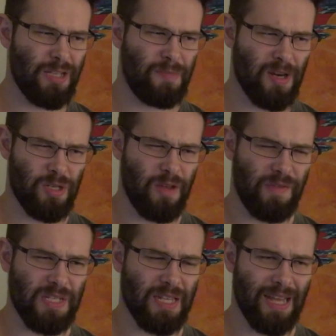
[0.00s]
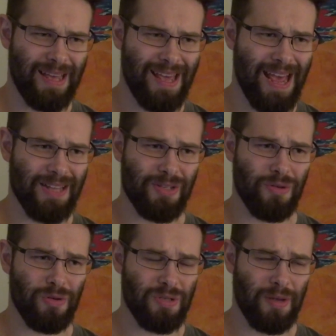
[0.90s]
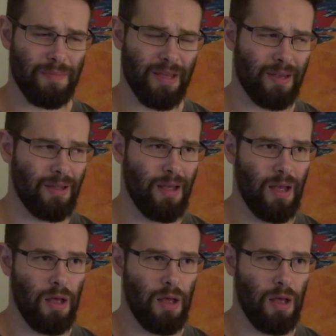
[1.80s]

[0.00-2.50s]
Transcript: especially if he's in like cancer or something.